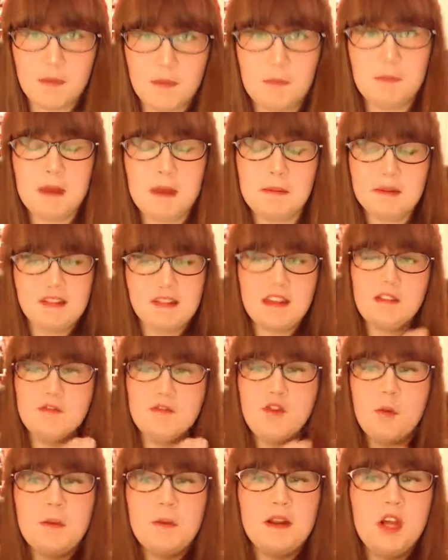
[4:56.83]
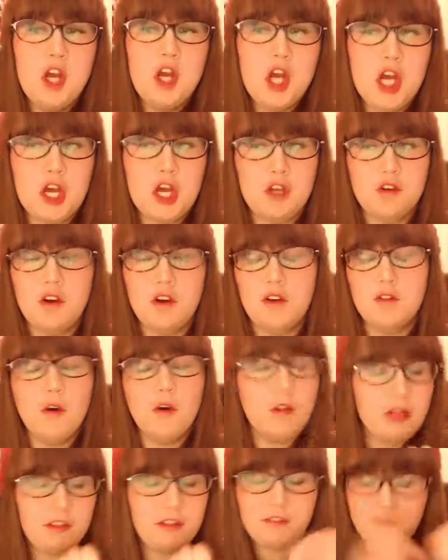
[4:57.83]
the BBC Robin Hood,
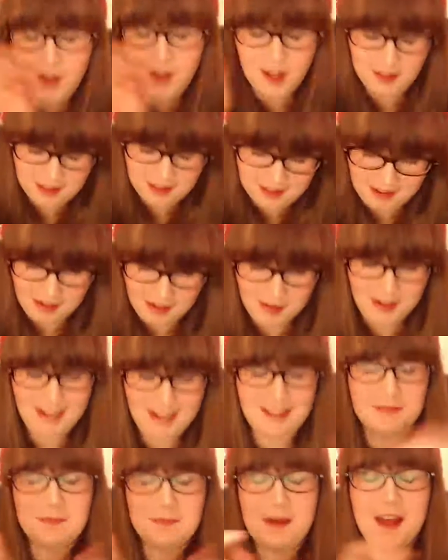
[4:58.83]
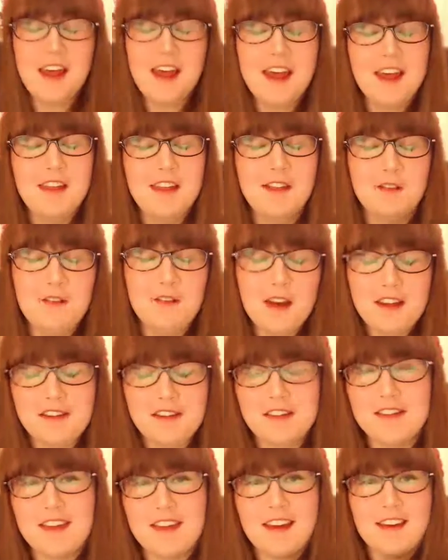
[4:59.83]
not the third series, but the
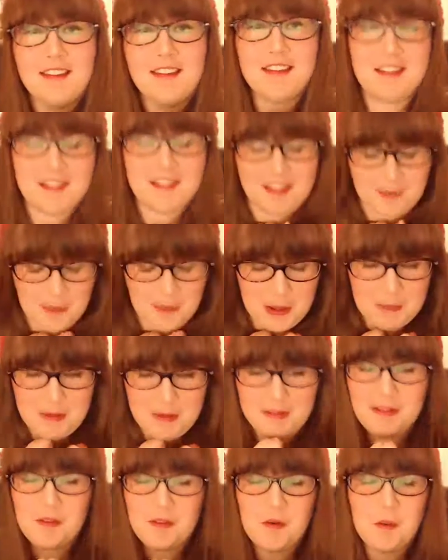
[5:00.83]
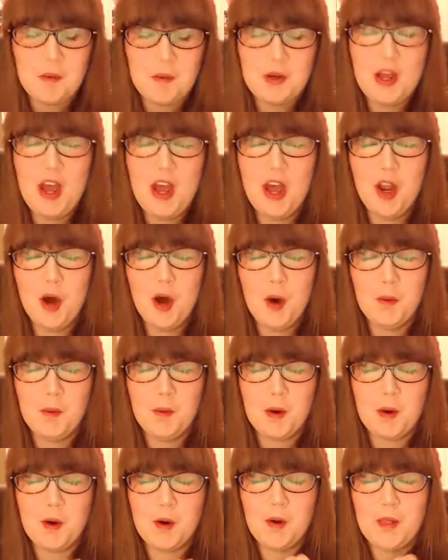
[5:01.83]
first and second series of BBC Robin Hood. Oh
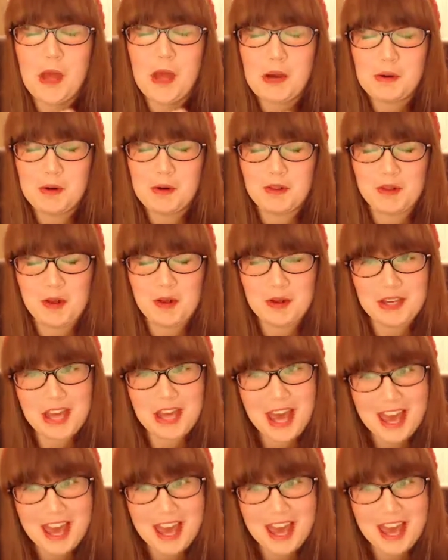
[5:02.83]
my god, they were so